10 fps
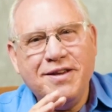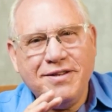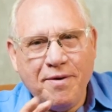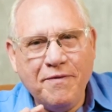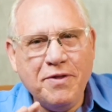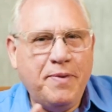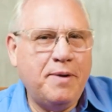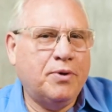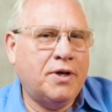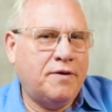Some of the
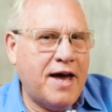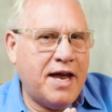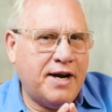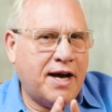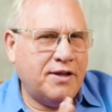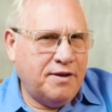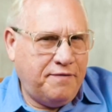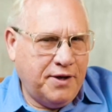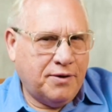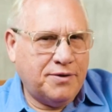people that have had it out in the
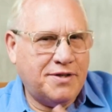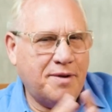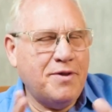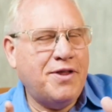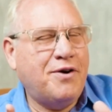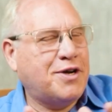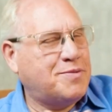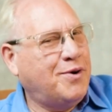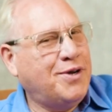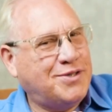field, some of their
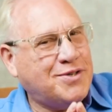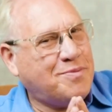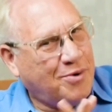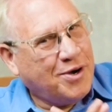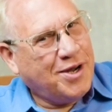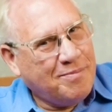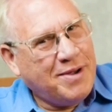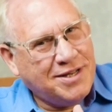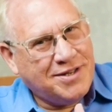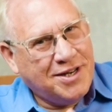experiences are pretty
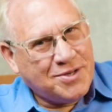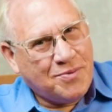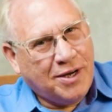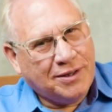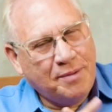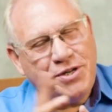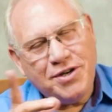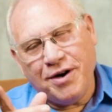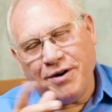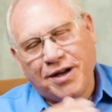amazing as well. Let me
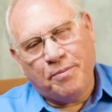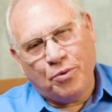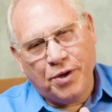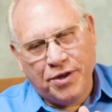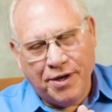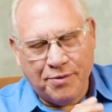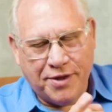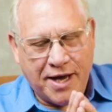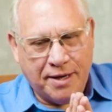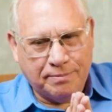share a couple with you
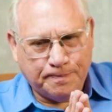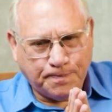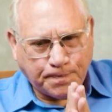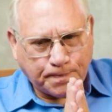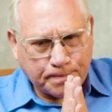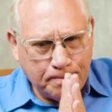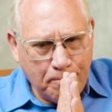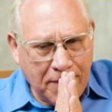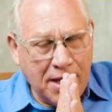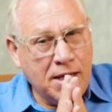with that.
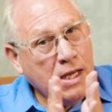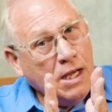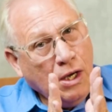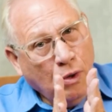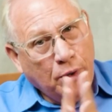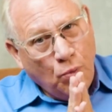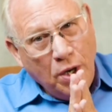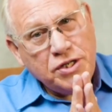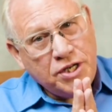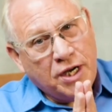We had
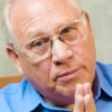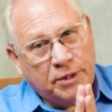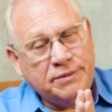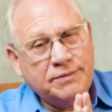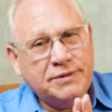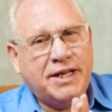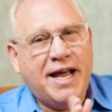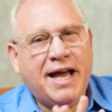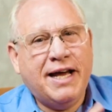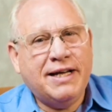one gentleman that
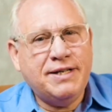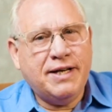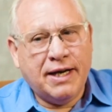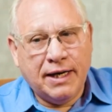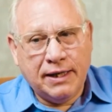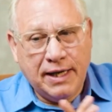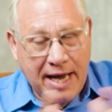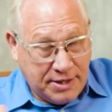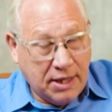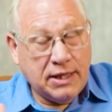
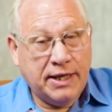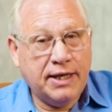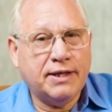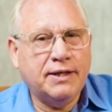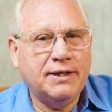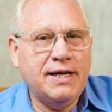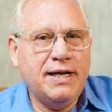has a clinic.